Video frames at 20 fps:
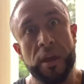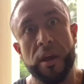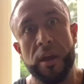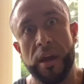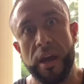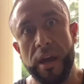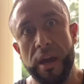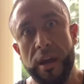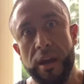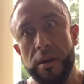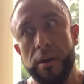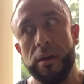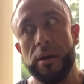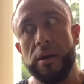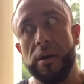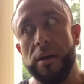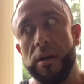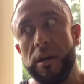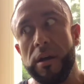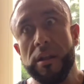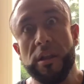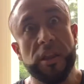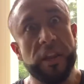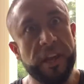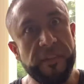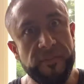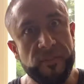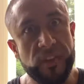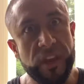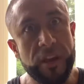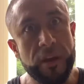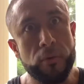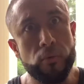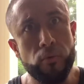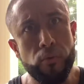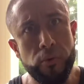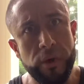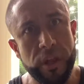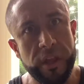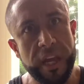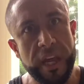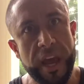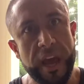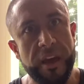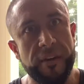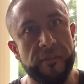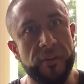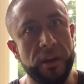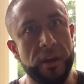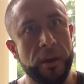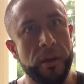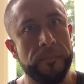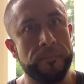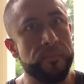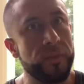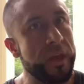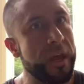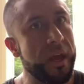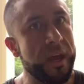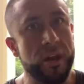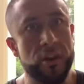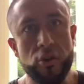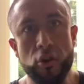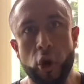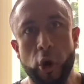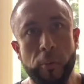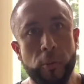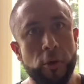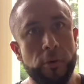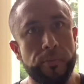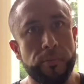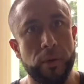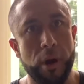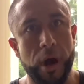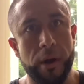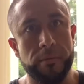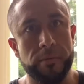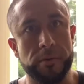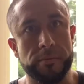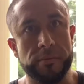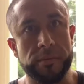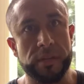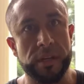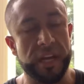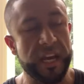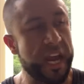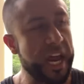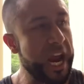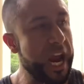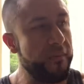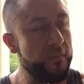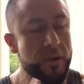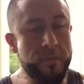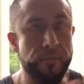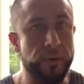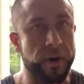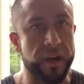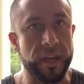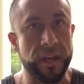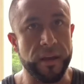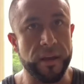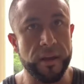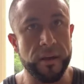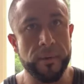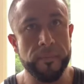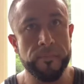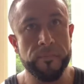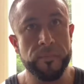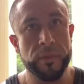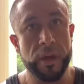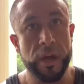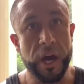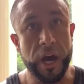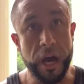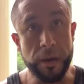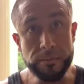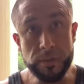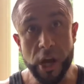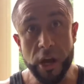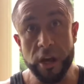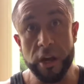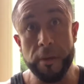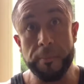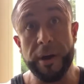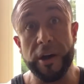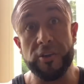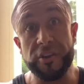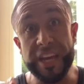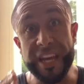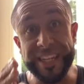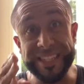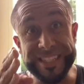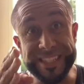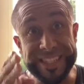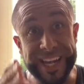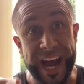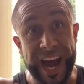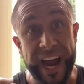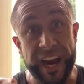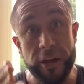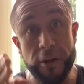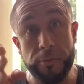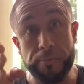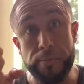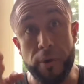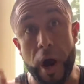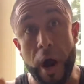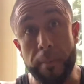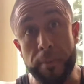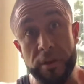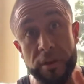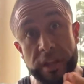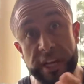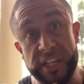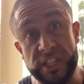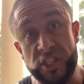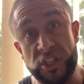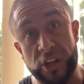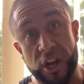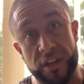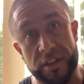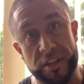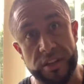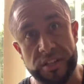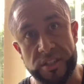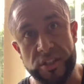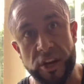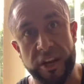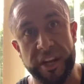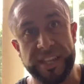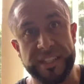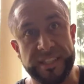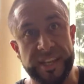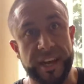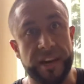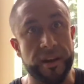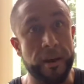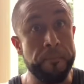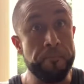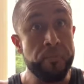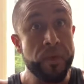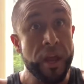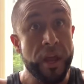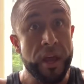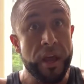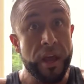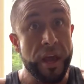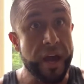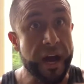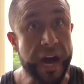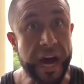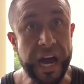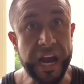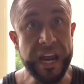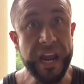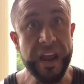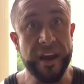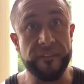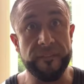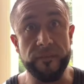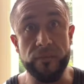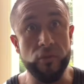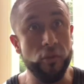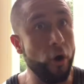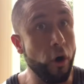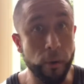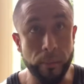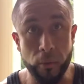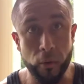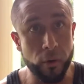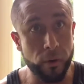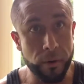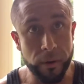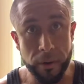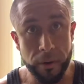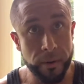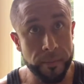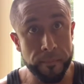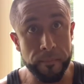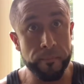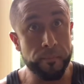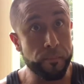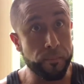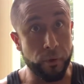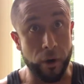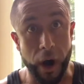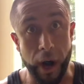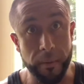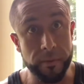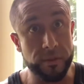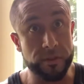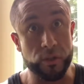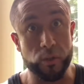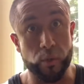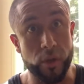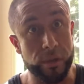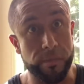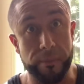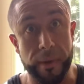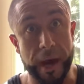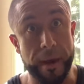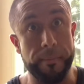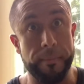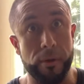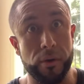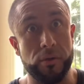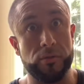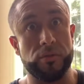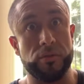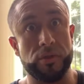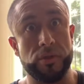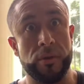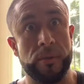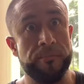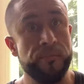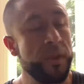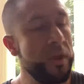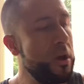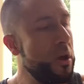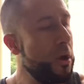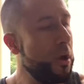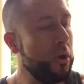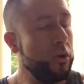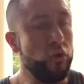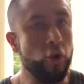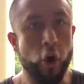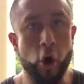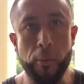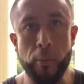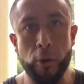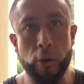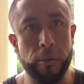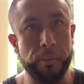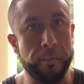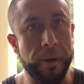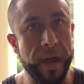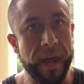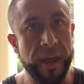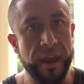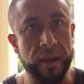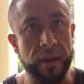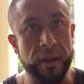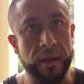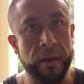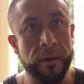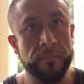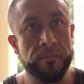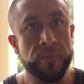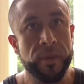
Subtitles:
and lifting really heavy, no more problems. Everybody, I'm talking about the entire population on this study, said, I have no more problems with my bones, no more pain,